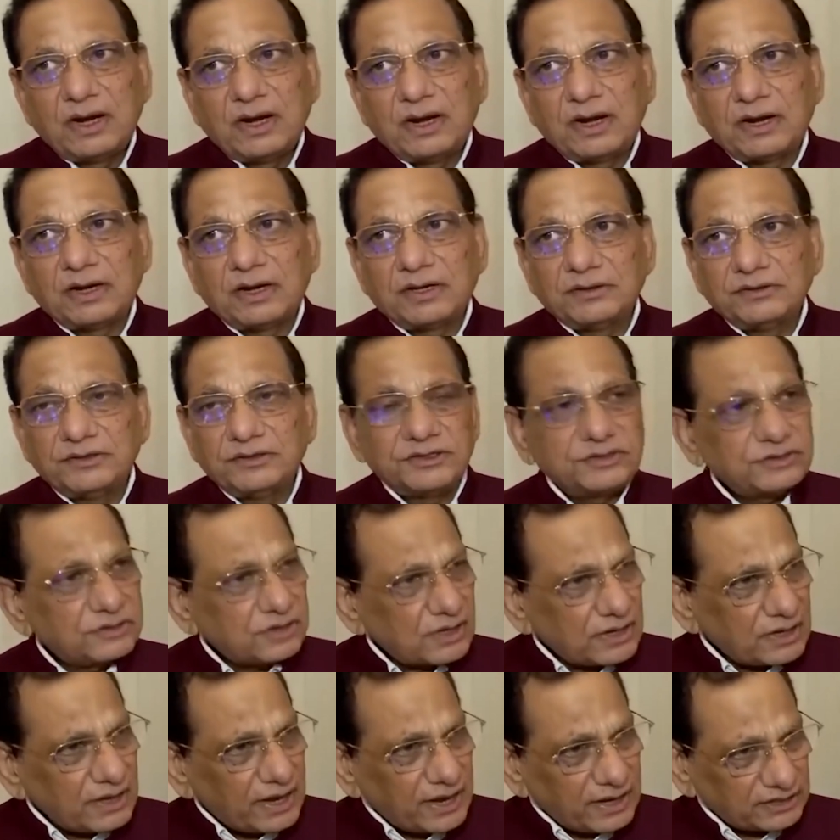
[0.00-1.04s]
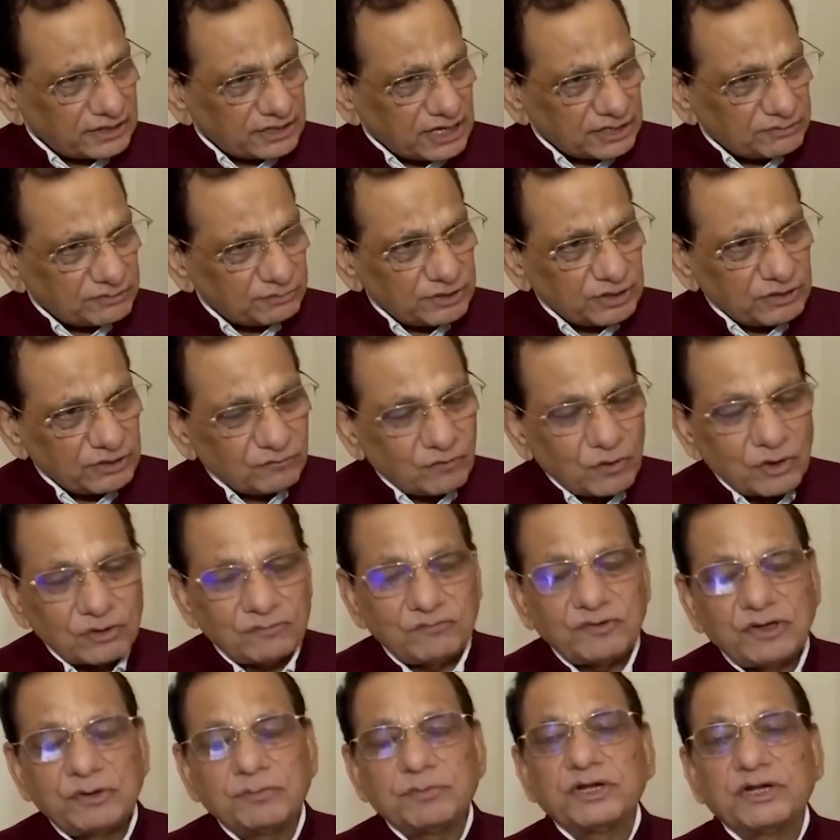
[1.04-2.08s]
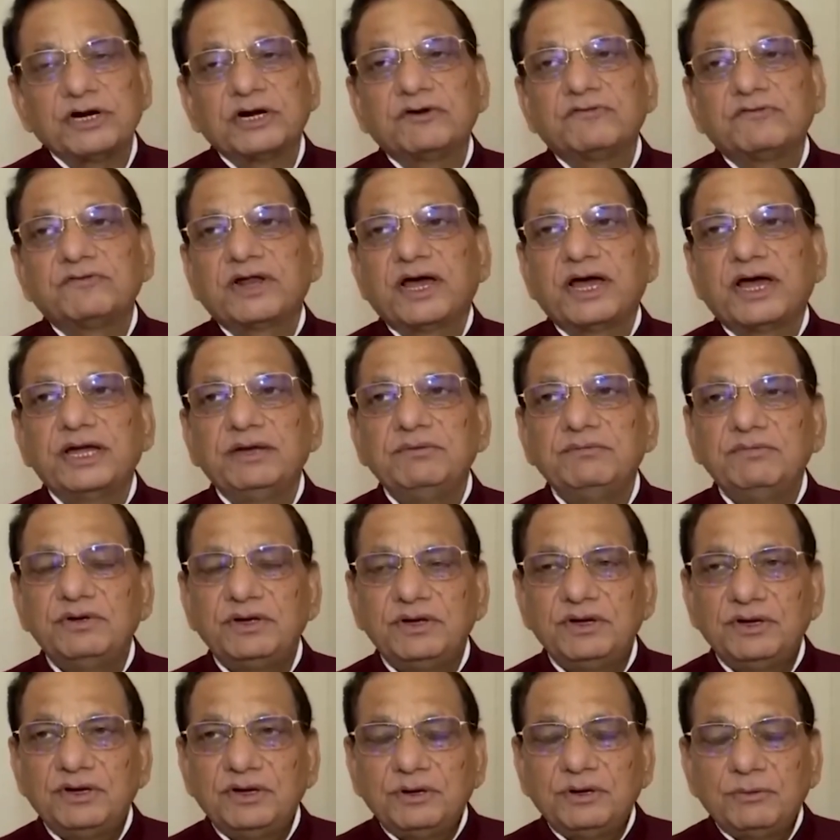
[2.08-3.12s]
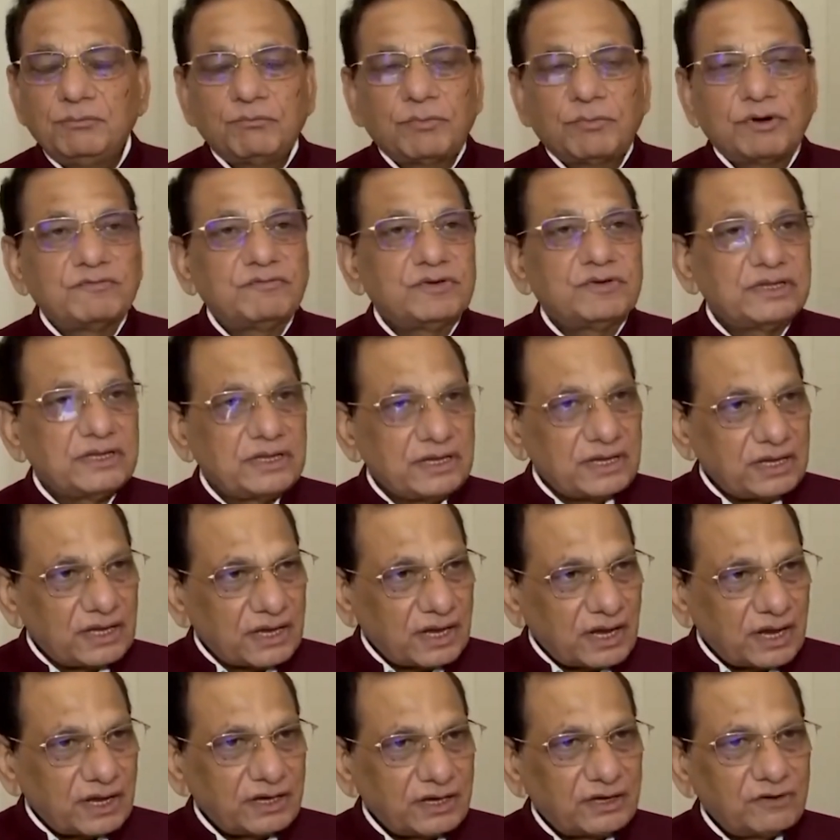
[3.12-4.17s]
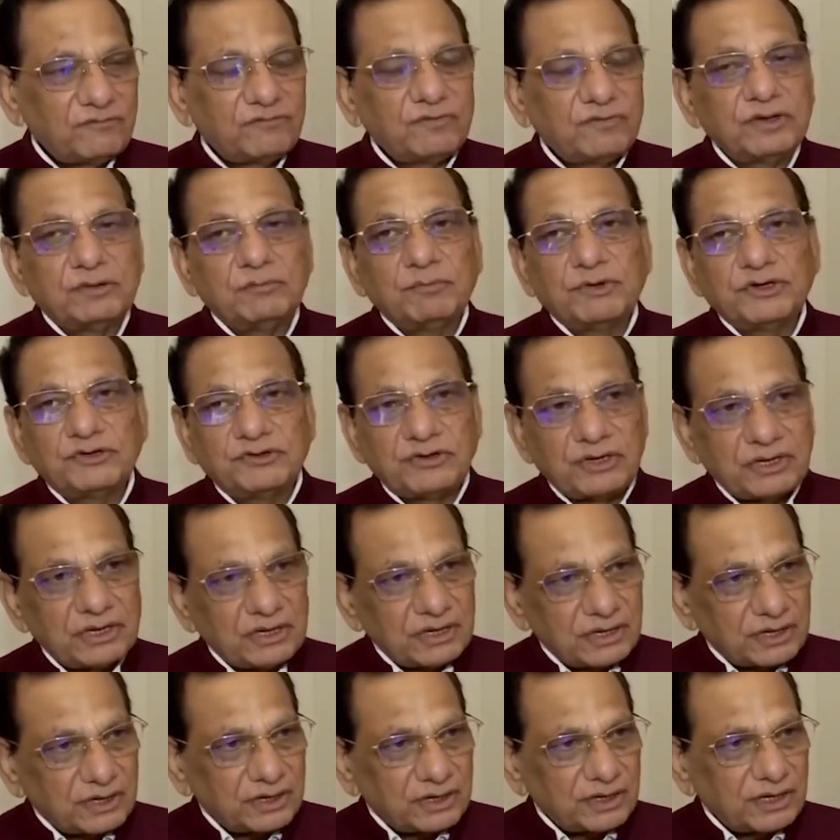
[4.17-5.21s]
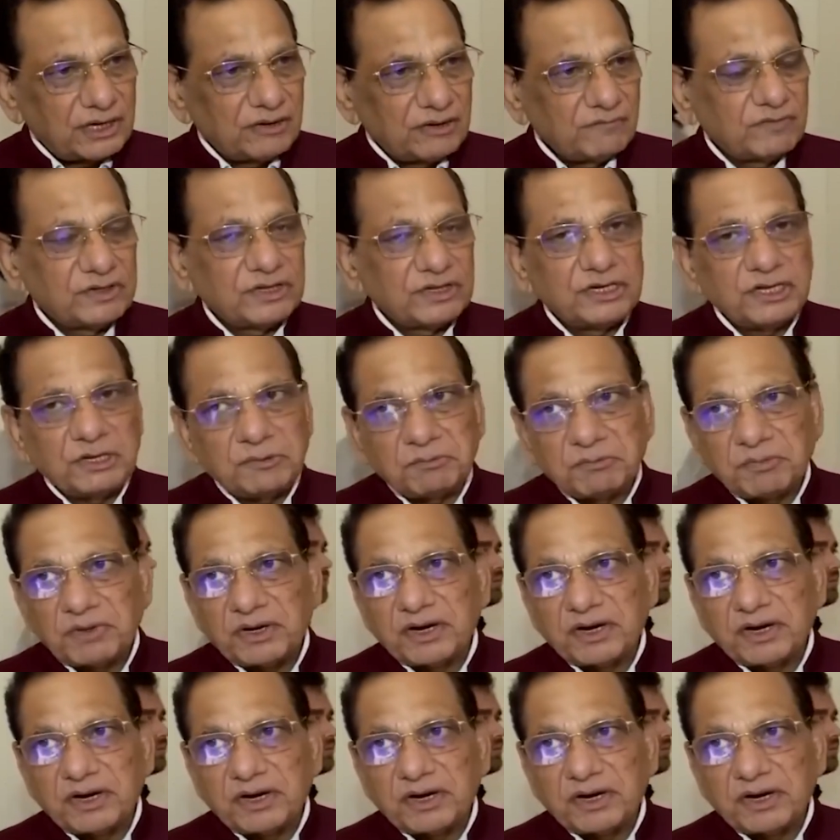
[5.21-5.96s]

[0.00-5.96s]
Uh, digital health has been evolving period of time, but with AI, with machine learning, with deep